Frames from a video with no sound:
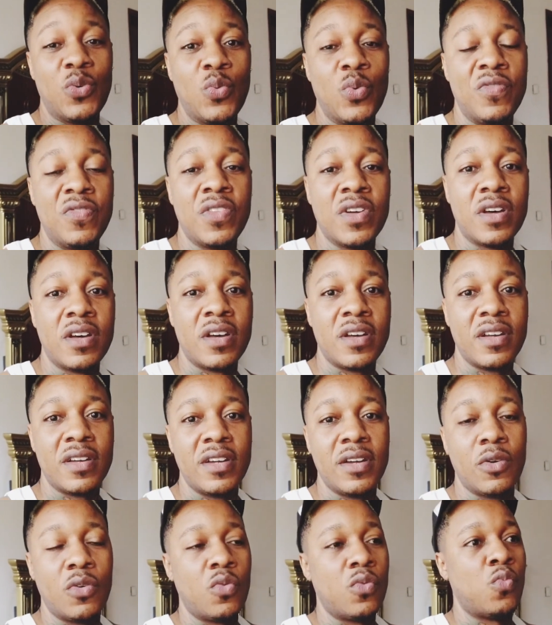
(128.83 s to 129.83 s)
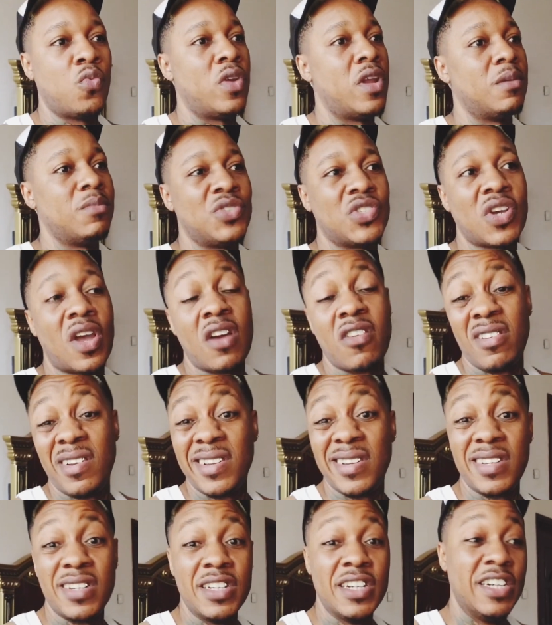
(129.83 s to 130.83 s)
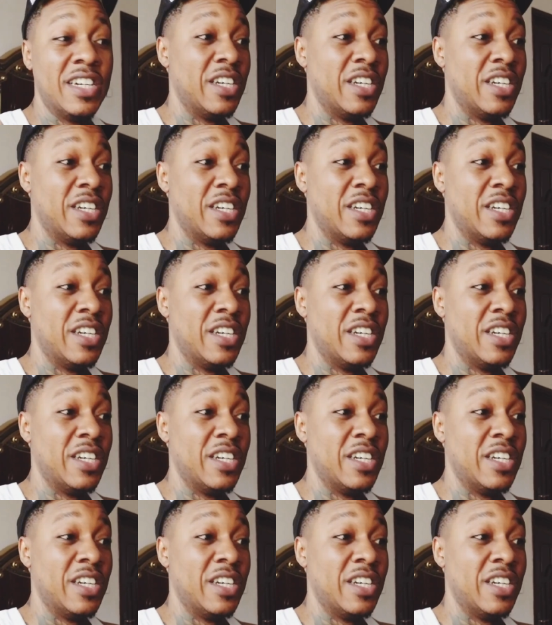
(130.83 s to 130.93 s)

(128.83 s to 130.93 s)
with the when I'm showering,